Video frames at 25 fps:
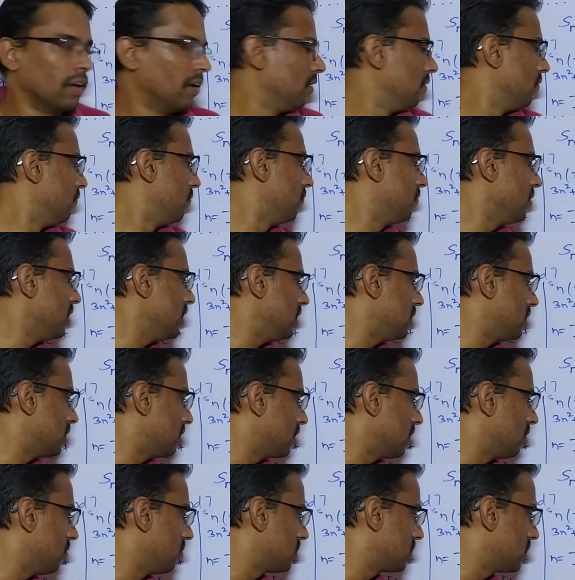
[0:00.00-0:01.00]
we
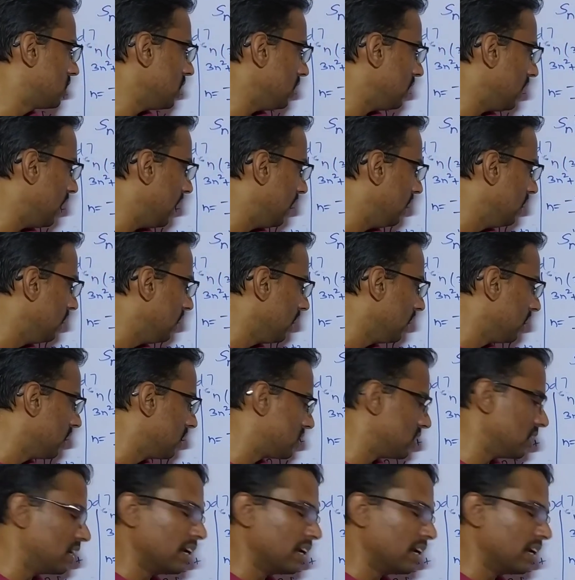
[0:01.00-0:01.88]
see the ending digit.